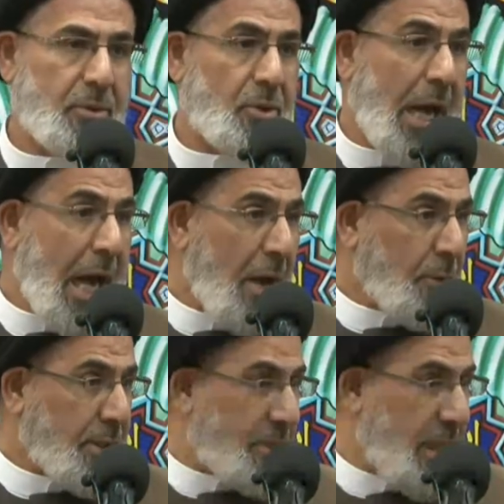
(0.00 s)
So I
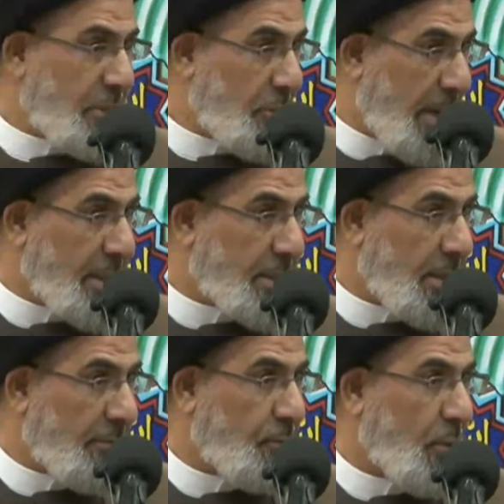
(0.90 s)
would say to
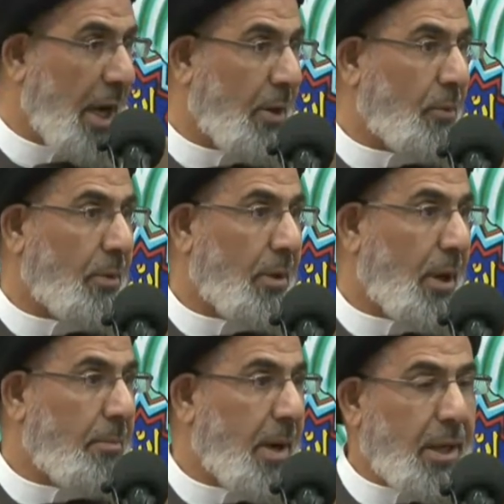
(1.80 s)
myself, wow,
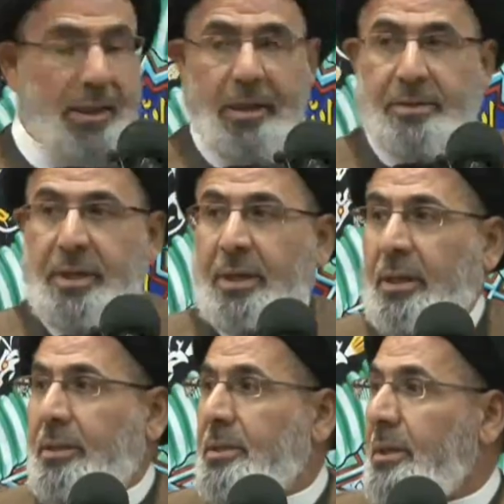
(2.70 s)
America is the
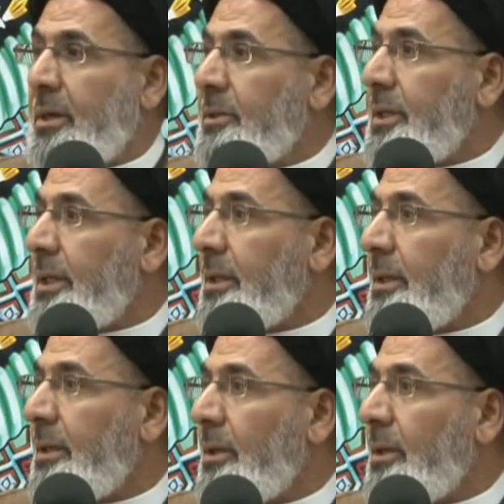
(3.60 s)
greatest country.